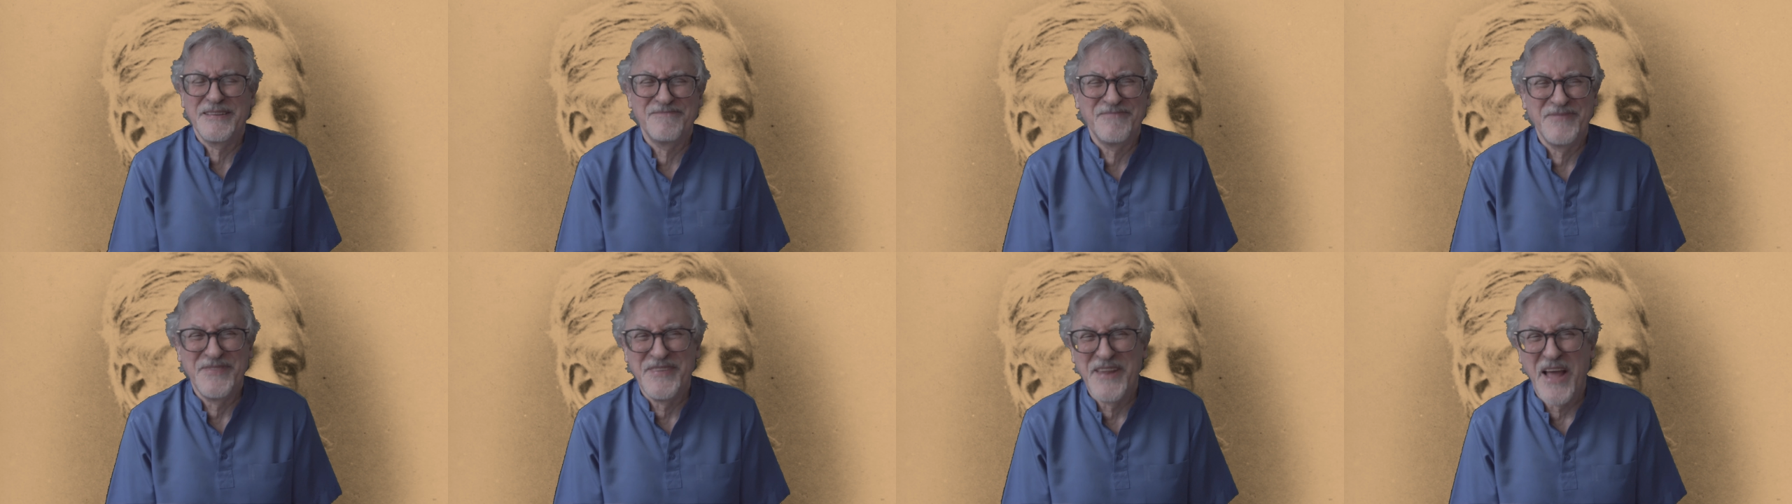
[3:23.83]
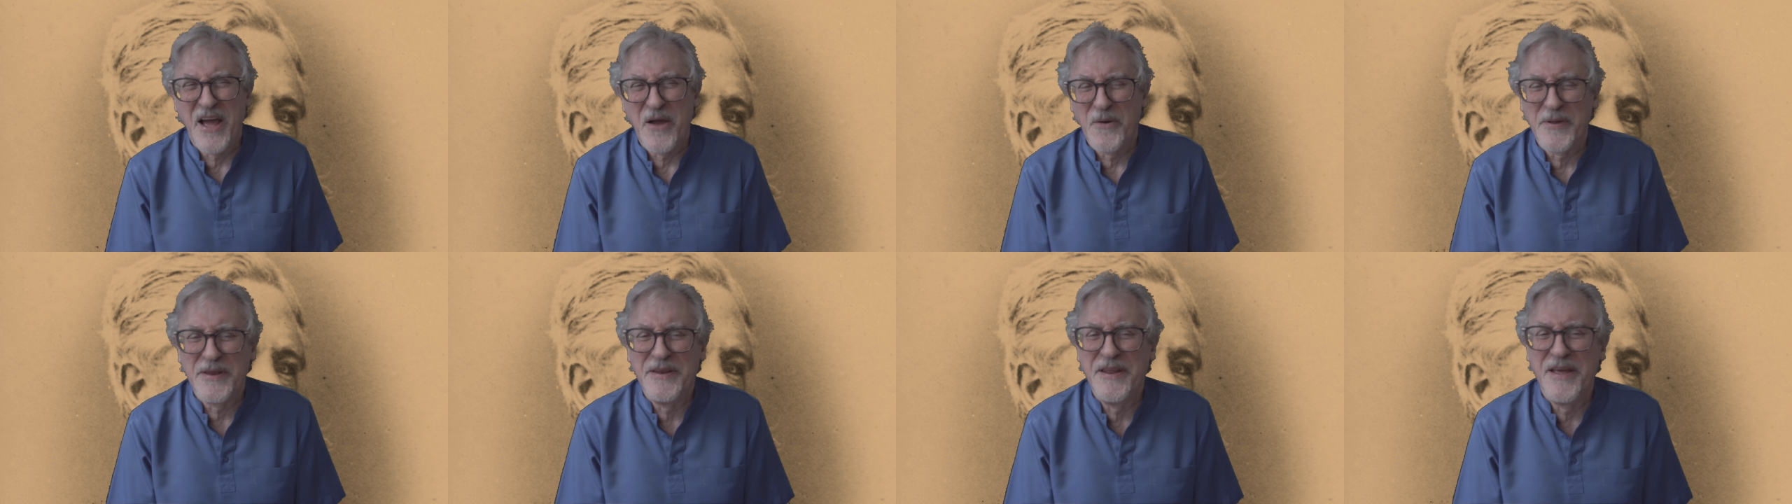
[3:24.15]
no,
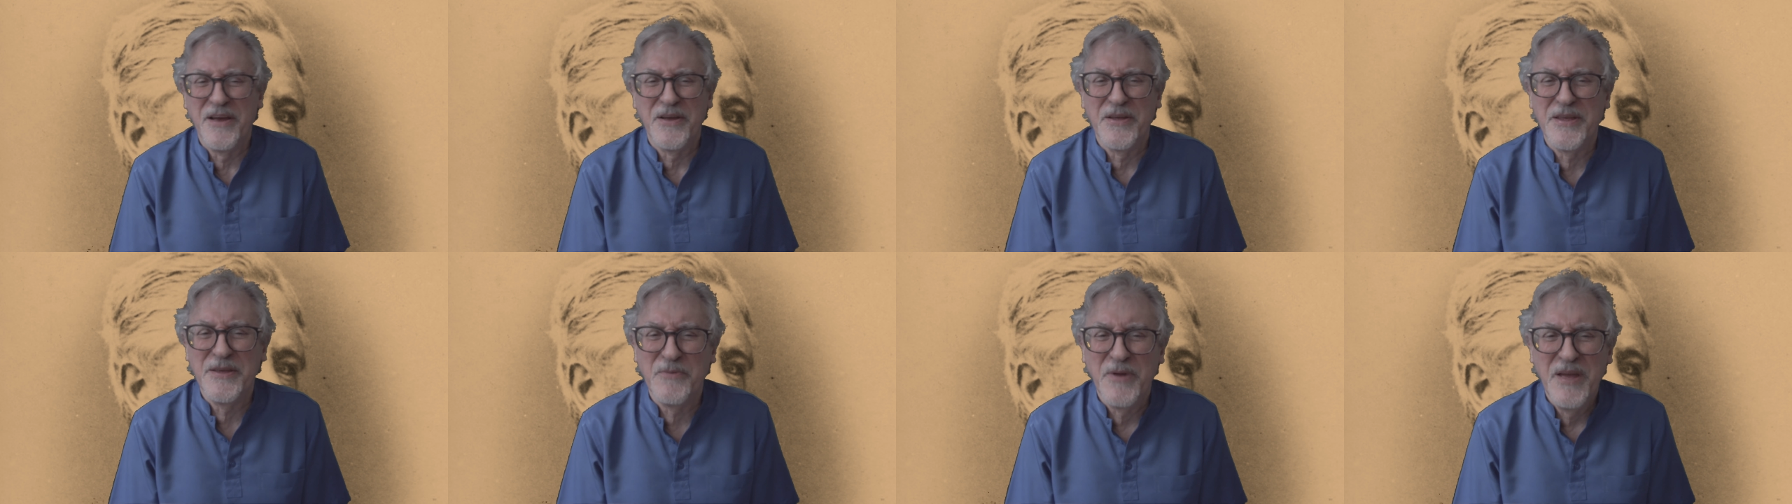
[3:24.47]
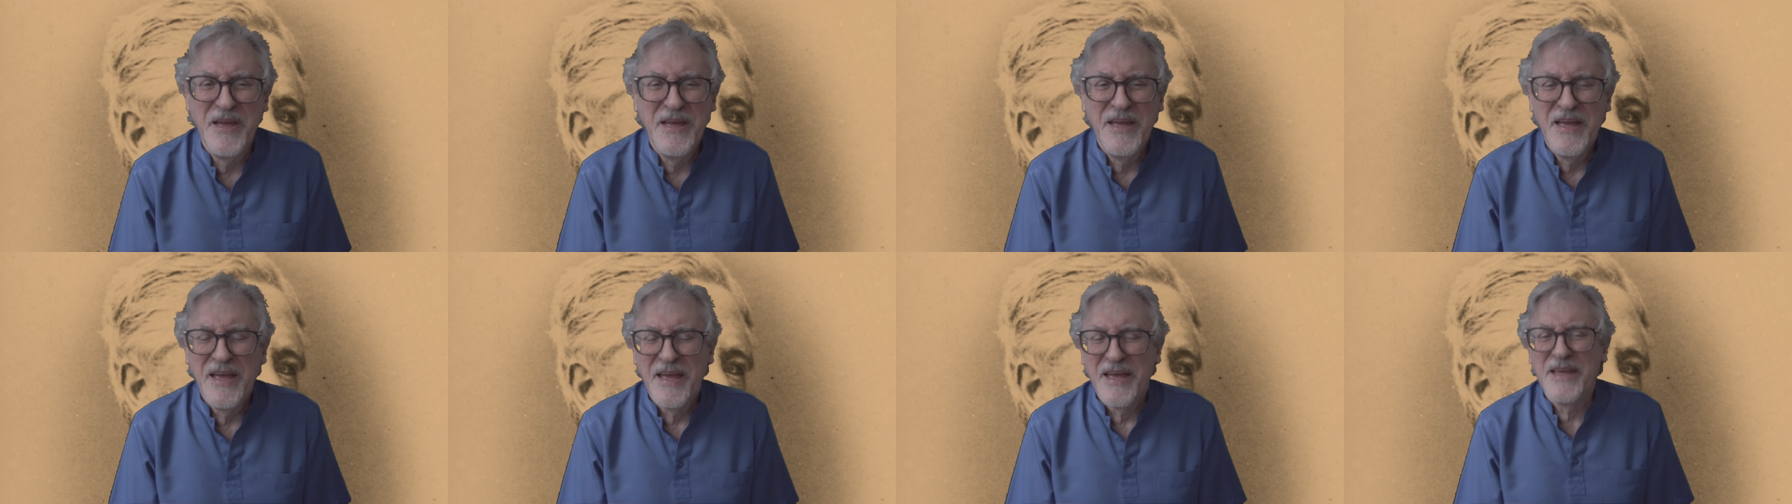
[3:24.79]
you know, he,
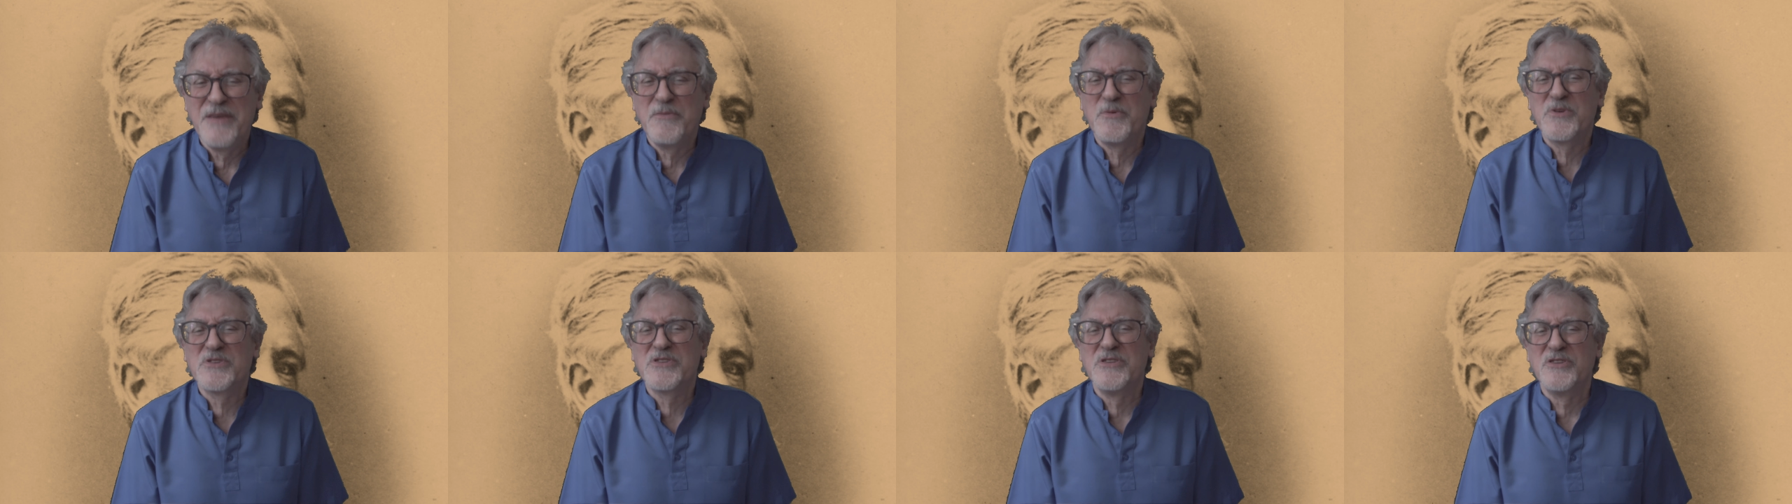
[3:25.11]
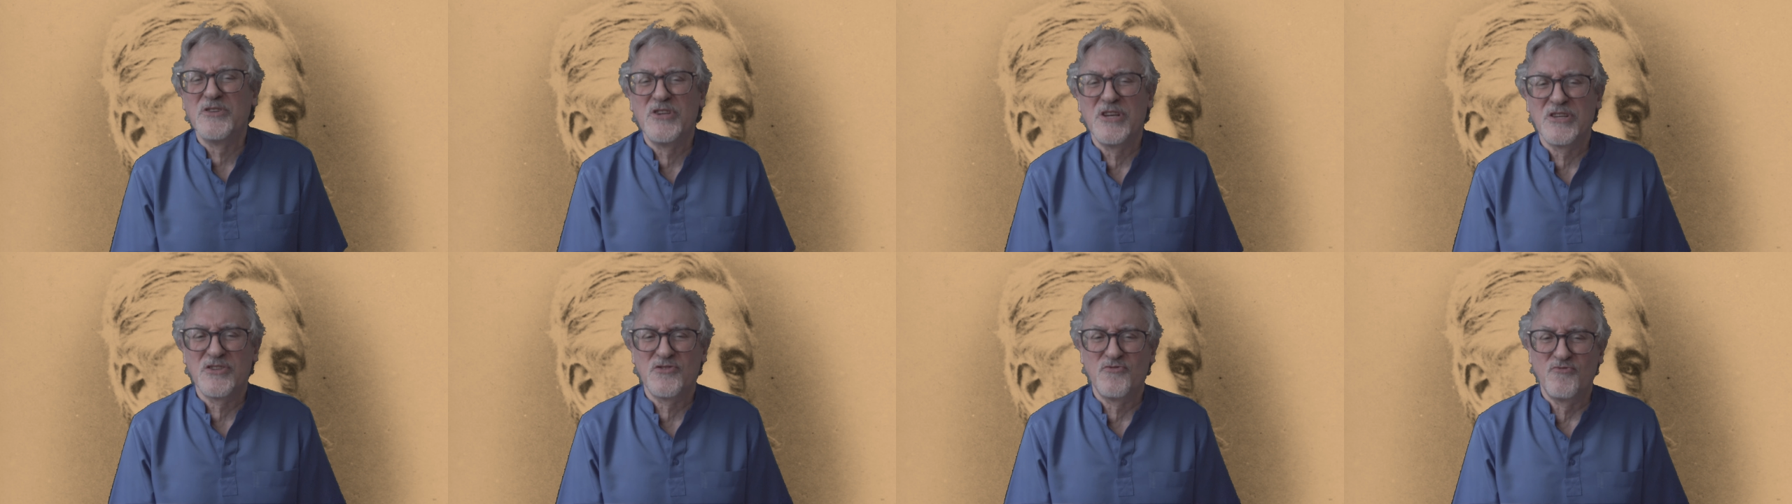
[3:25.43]
he wasn't
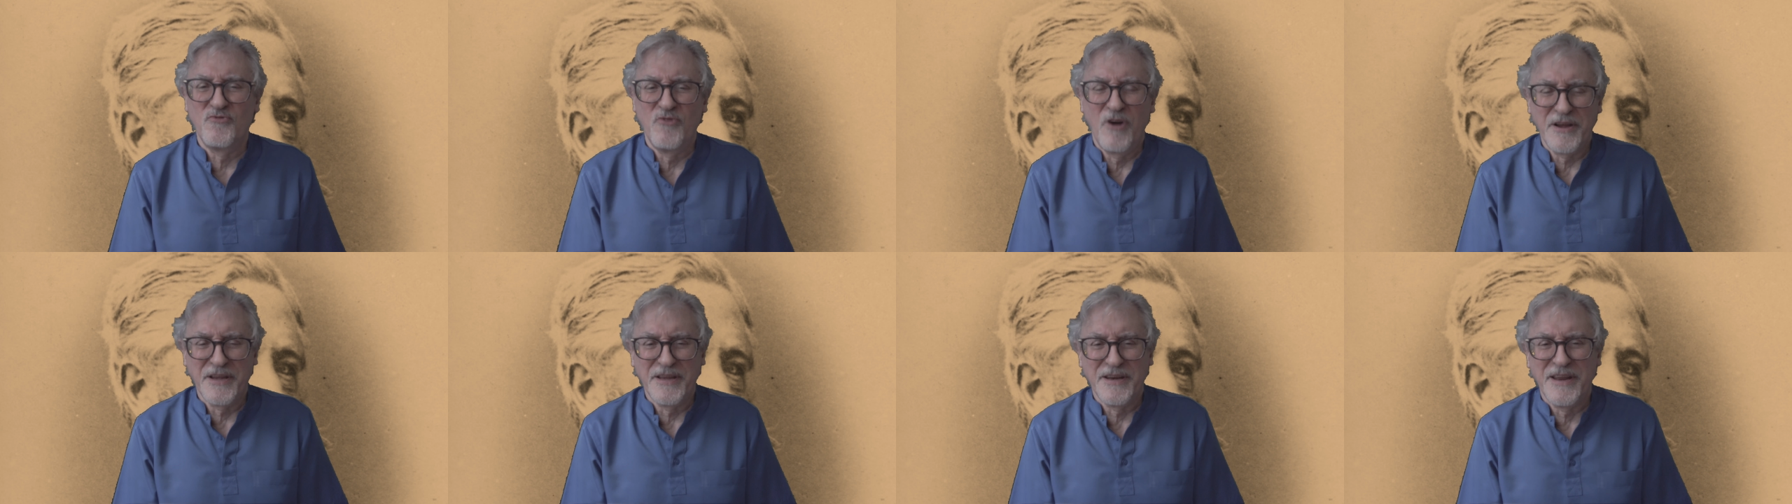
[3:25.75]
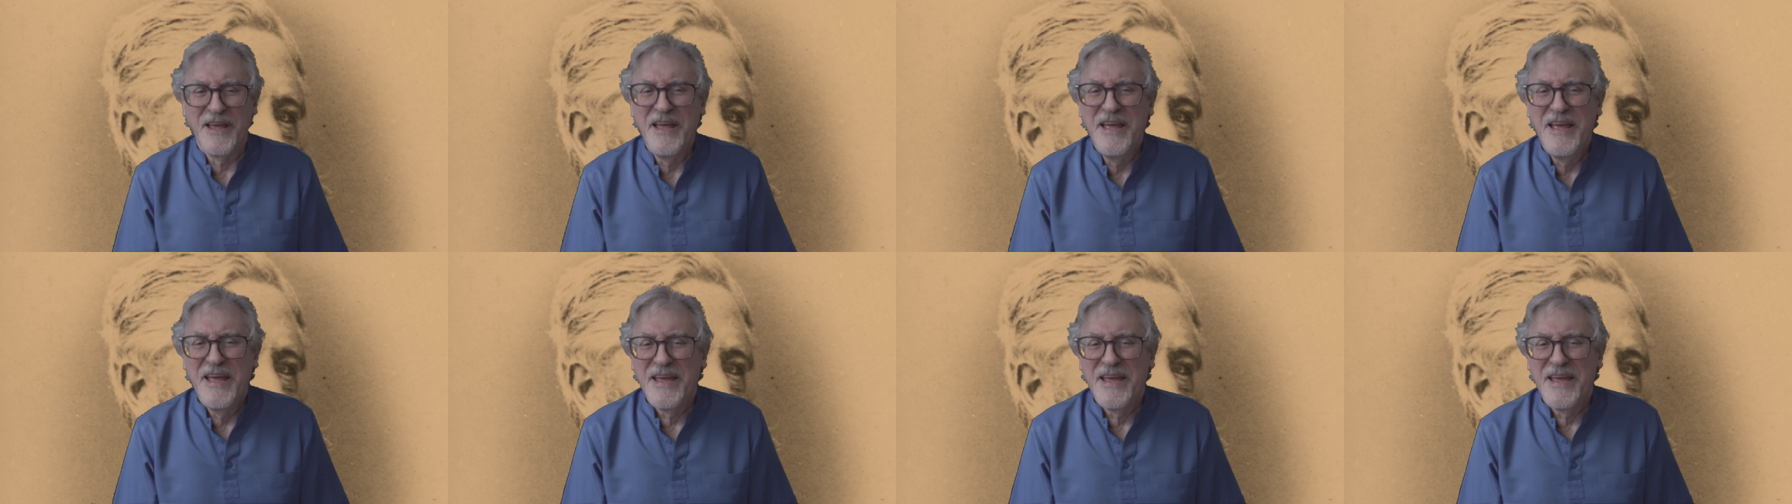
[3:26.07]
just rugged.